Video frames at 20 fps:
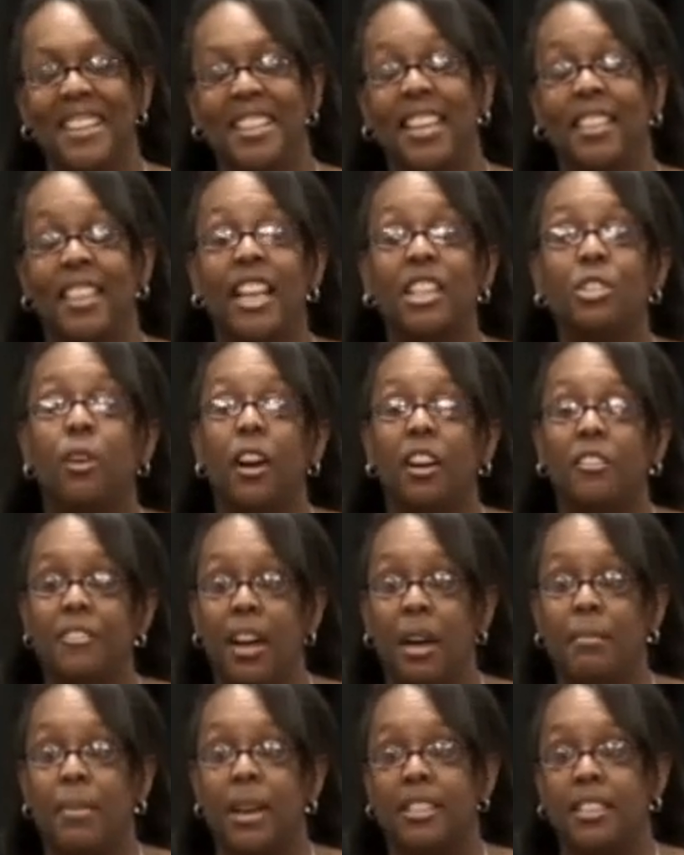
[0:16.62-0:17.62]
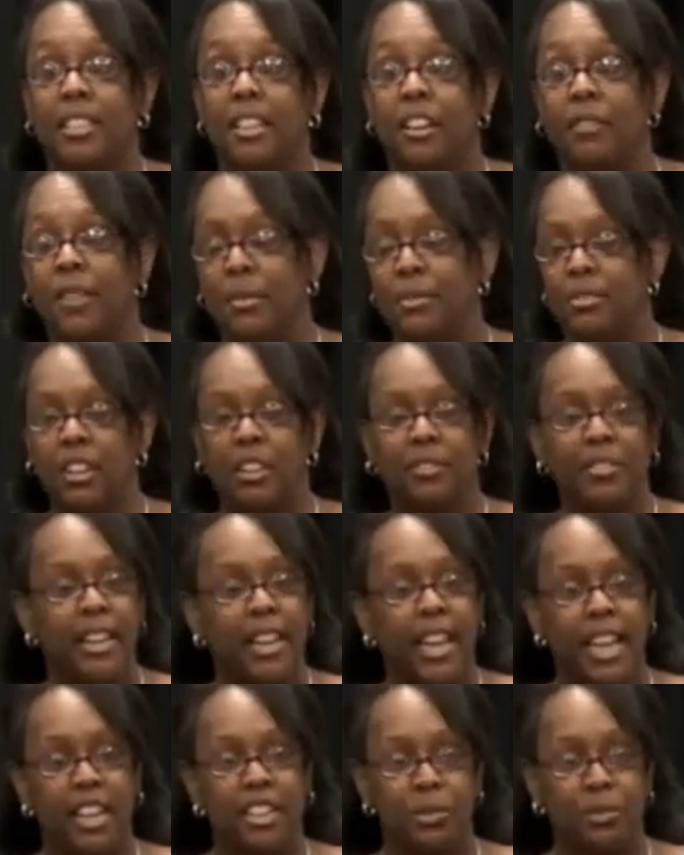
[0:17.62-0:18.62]
Yeah, that's where I found myself. I was on
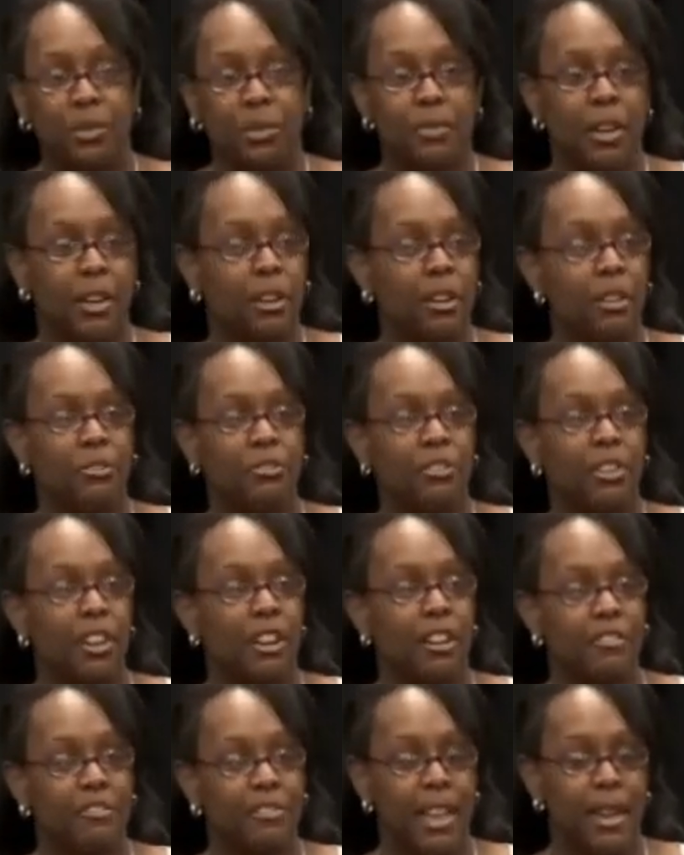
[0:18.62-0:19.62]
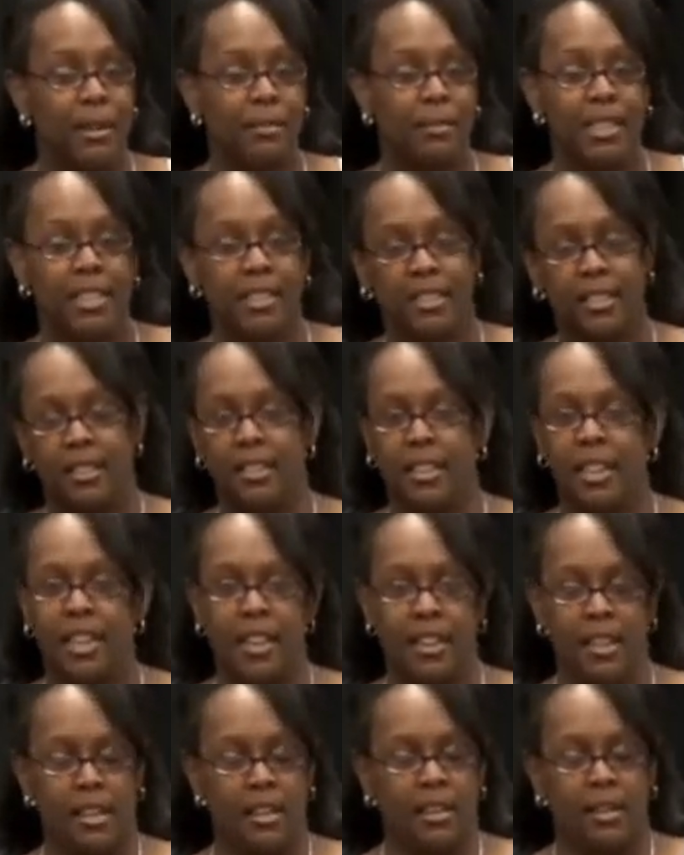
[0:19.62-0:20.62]
vacation with my girlfriend, our families, and
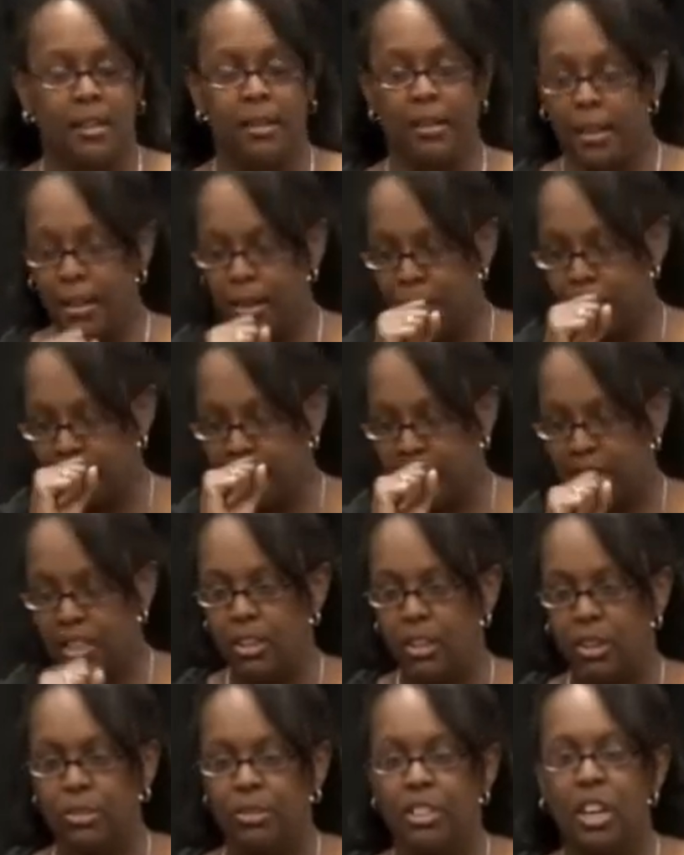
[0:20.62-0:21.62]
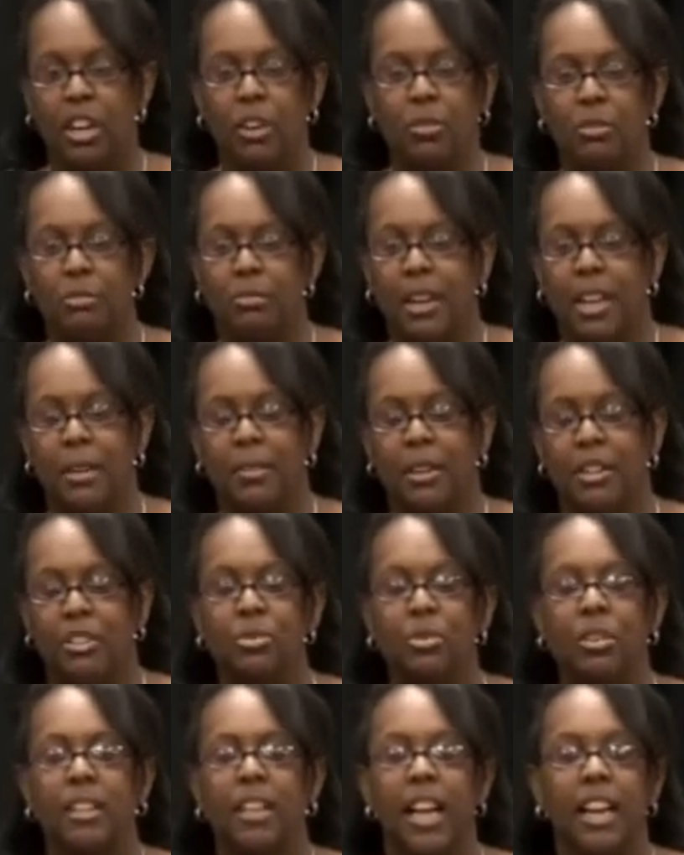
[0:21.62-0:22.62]
we're sitting in the hotel room probably about
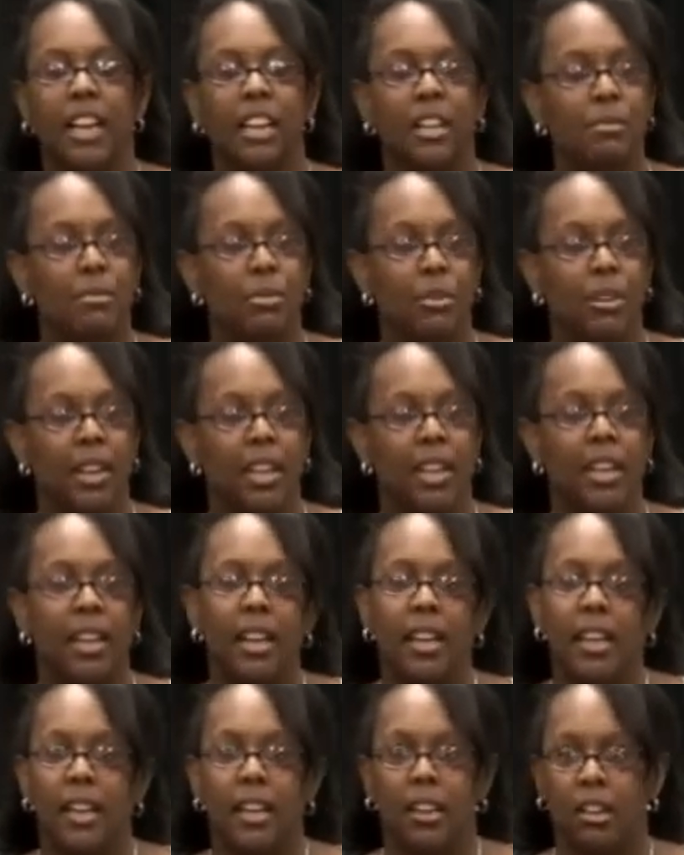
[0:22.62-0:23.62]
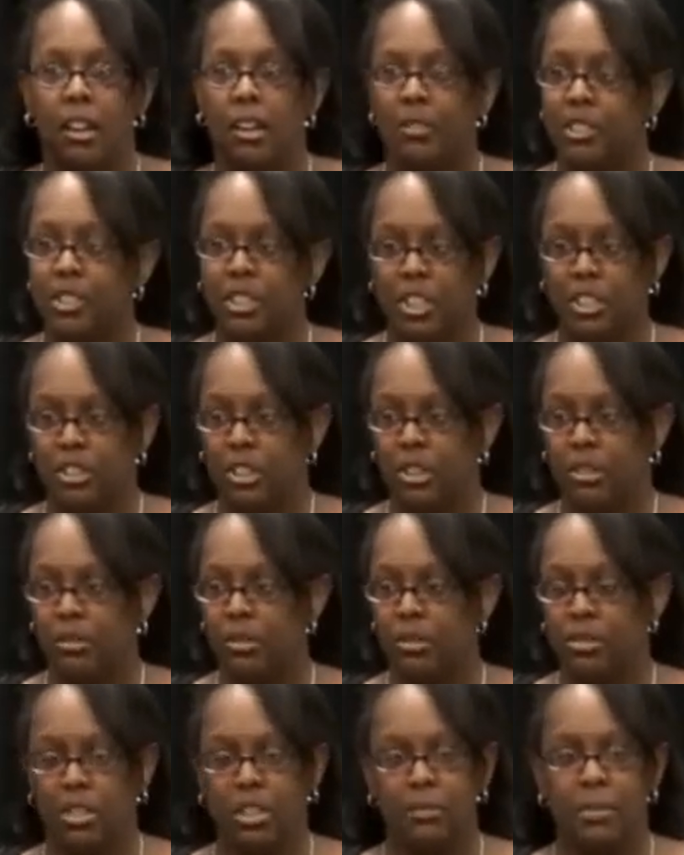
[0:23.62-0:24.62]
2 o'clock in the morning, and all of a sudden she
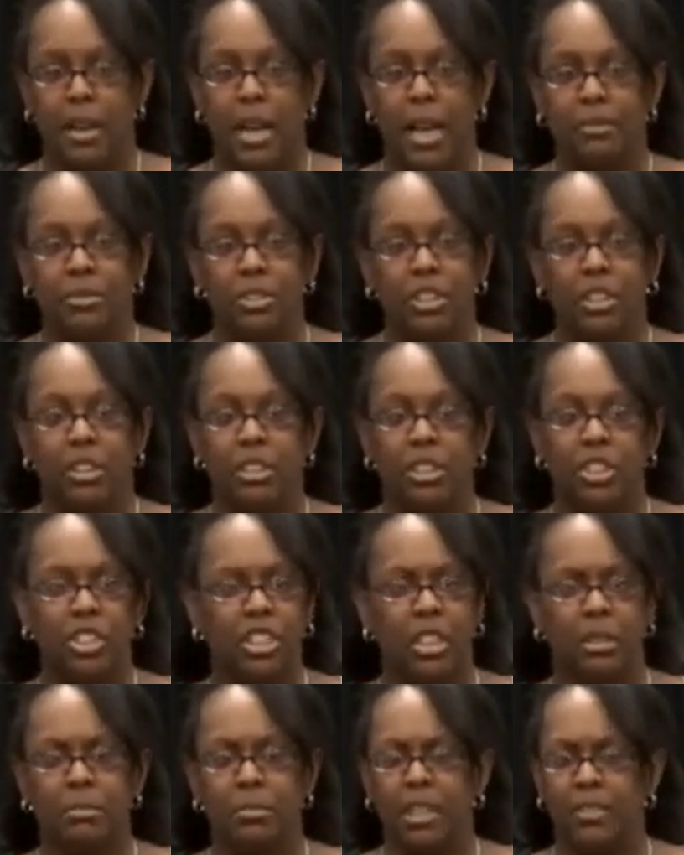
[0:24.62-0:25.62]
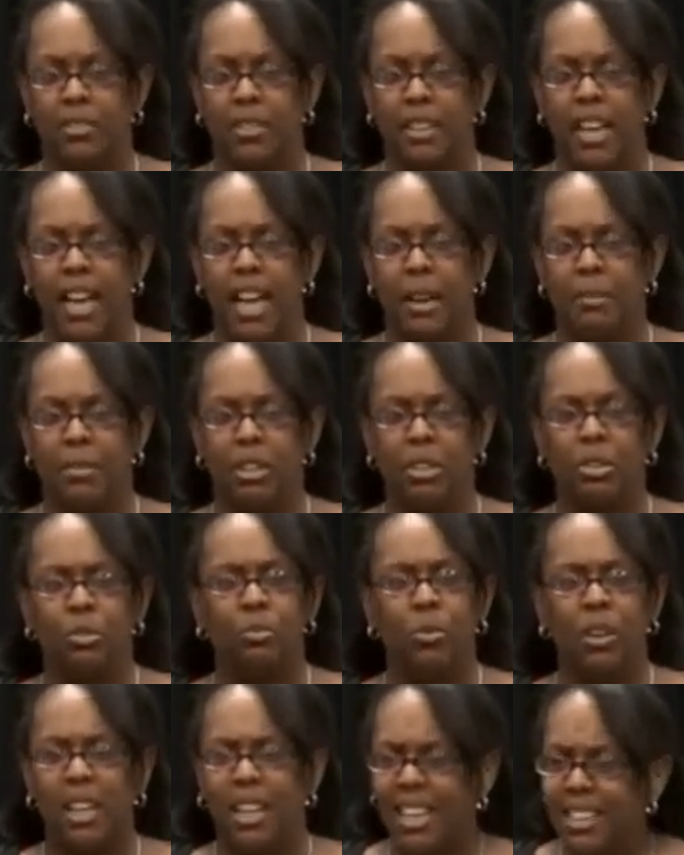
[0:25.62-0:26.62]
throws this bombshell that she doesn't believe in God. I'm like, you
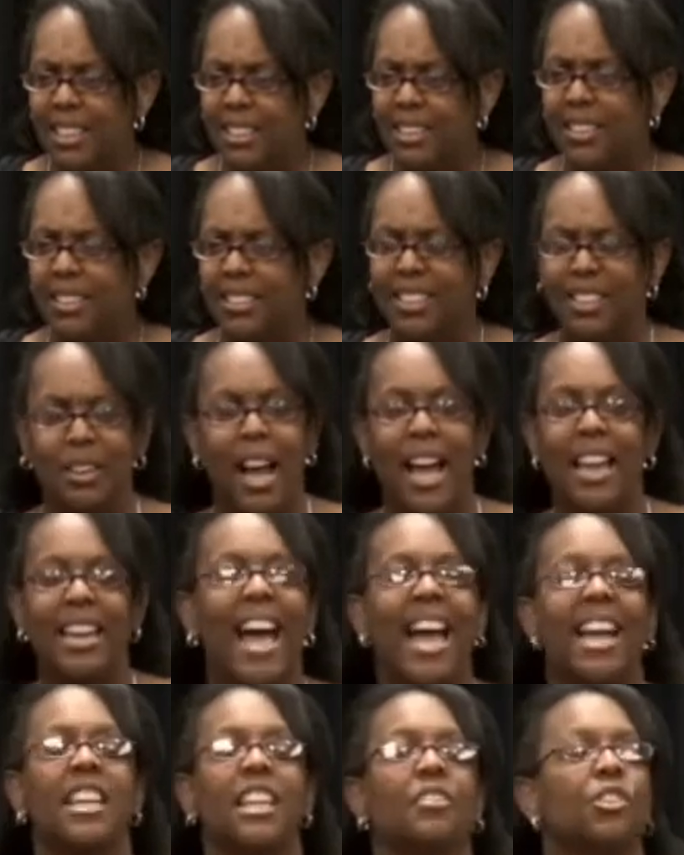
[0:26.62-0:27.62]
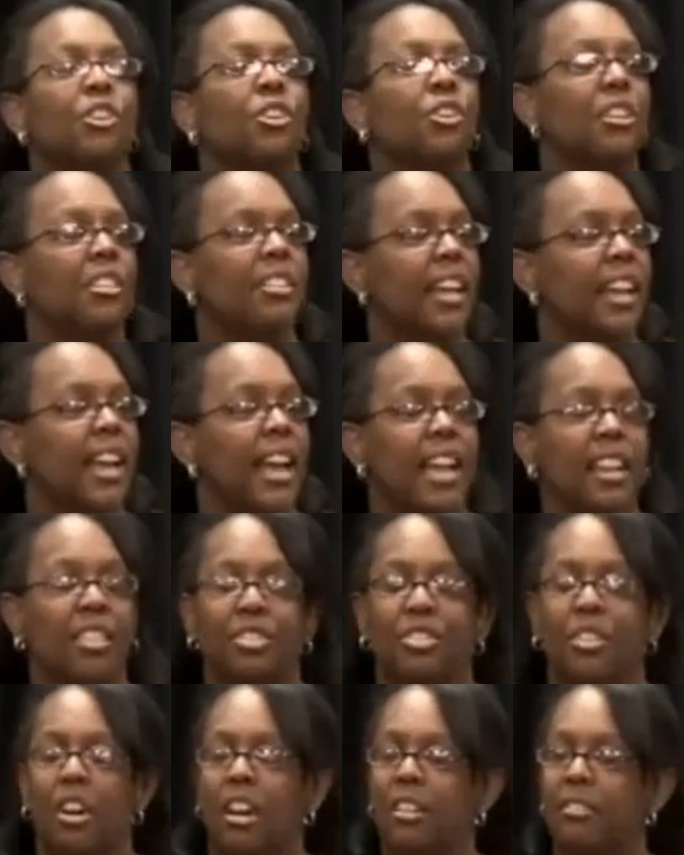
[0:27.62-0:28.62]
what? I hadn't even heard of that. I
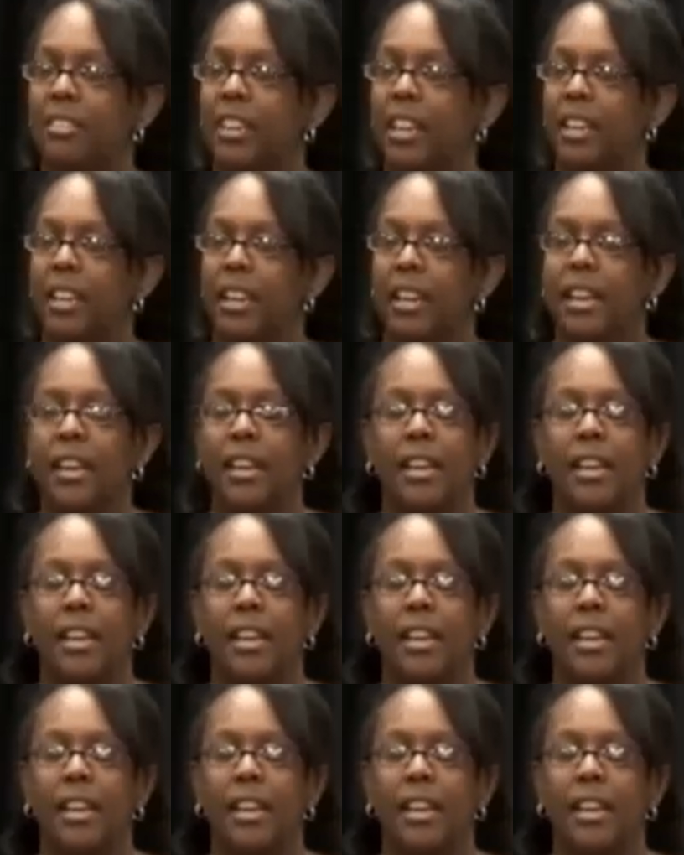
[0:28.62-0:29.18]
hadn't thought of it.